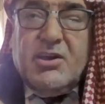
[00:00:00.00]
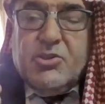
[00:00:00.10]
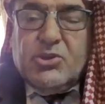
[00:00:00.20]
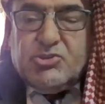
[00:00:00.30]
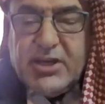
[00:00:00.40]

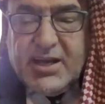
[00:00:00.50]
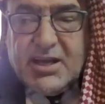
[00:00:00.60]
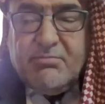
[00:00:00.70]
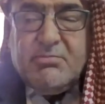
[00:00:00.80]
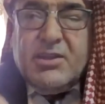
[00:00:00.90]
the
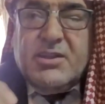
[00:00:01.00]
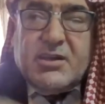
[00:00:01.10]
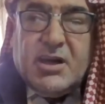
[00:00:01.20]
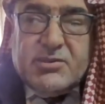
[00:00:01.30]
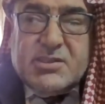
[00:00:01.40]
term and the
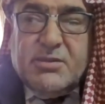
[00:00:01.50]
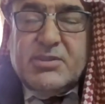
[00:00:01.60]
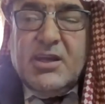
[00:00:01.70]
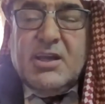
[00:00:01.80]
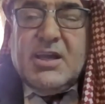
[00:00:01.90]
concept
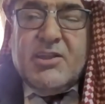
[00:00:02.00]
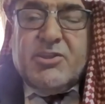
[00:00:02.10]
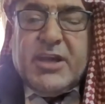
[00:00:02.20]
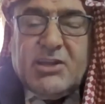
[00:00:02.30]
and the